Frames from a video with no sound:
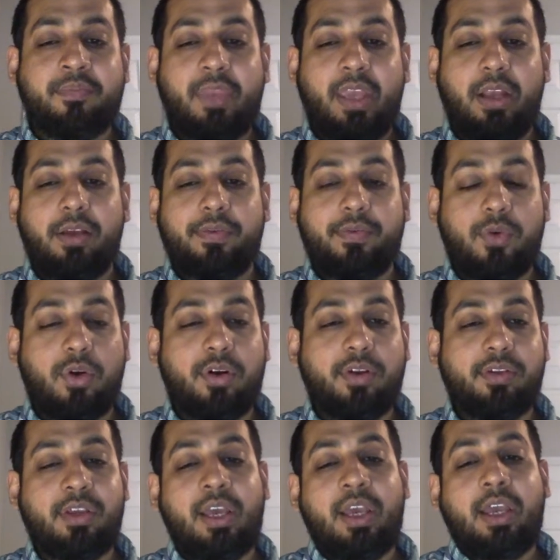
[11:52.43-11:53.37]
And of
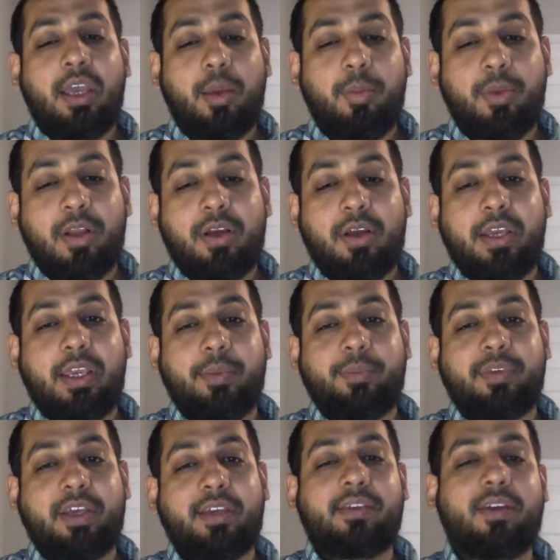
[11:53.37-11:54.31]
course, Ibn al-Qayyim
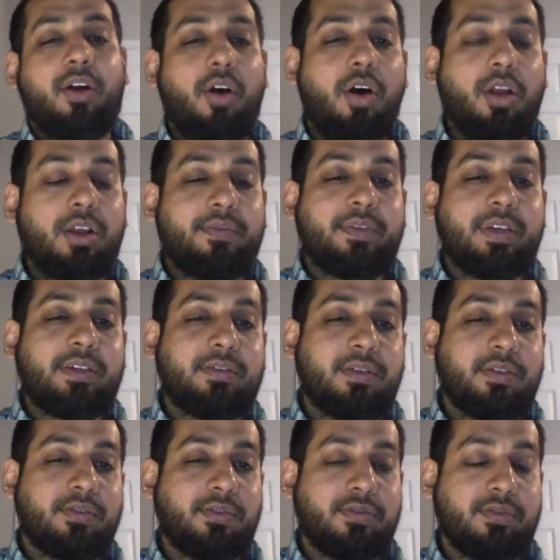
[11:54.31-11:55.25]
says all of this
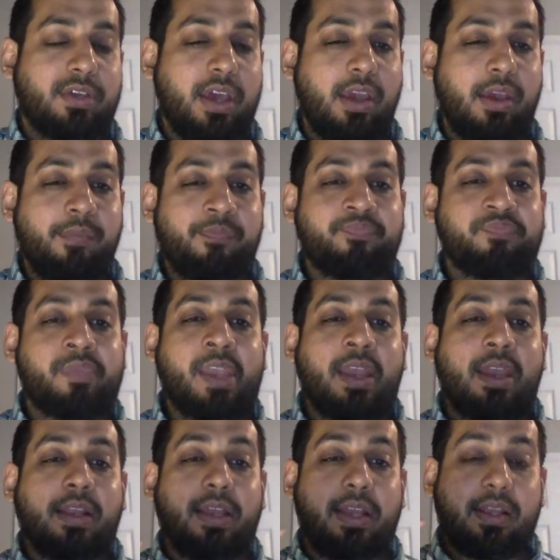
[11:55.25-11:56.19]
is to say
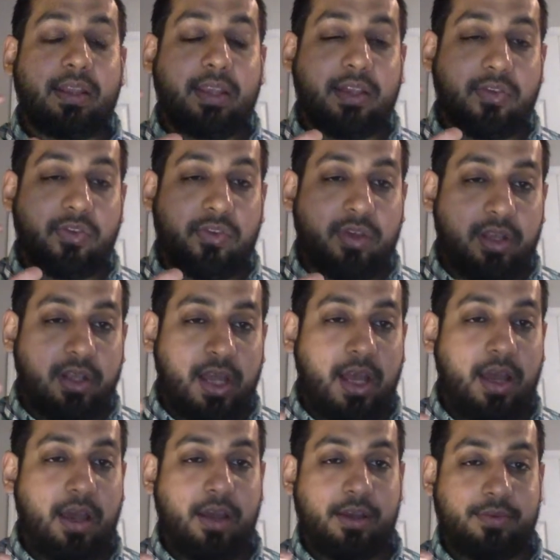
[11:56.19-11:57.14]
that the
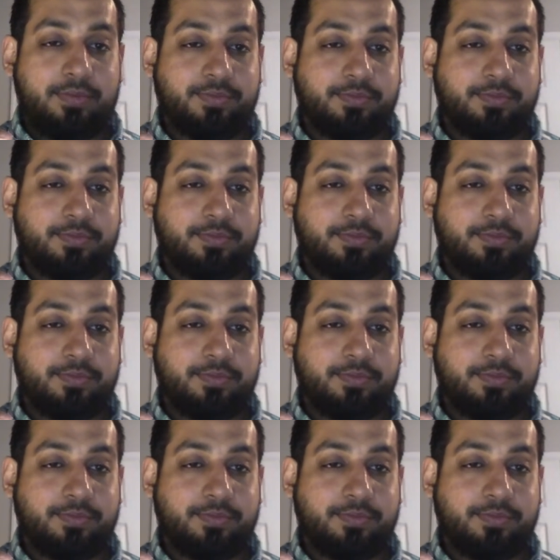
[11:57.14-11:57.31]
Salah